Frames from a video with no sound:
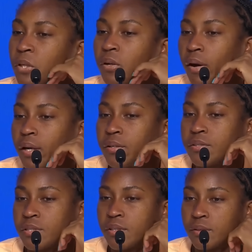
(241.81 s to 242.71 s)
No, I
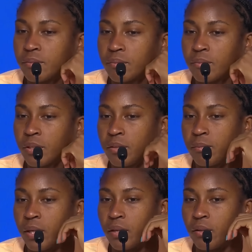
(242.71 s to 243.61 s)
understood what you
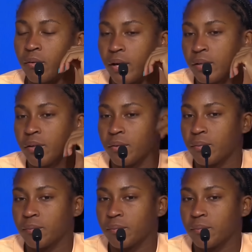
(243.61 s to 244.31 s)
meant. No, I know.